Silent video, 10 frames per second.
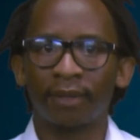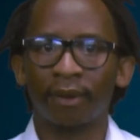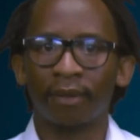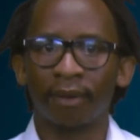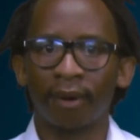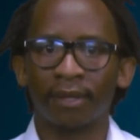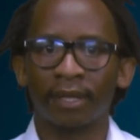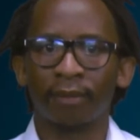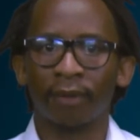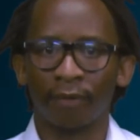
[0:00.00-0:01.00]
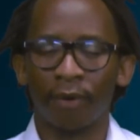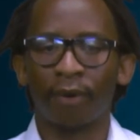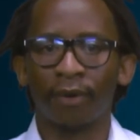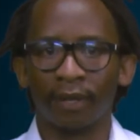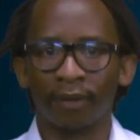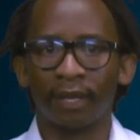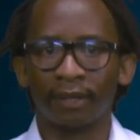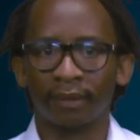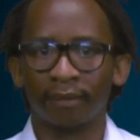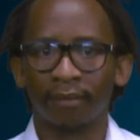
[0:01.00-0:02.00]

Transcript: on the concept of organ donation.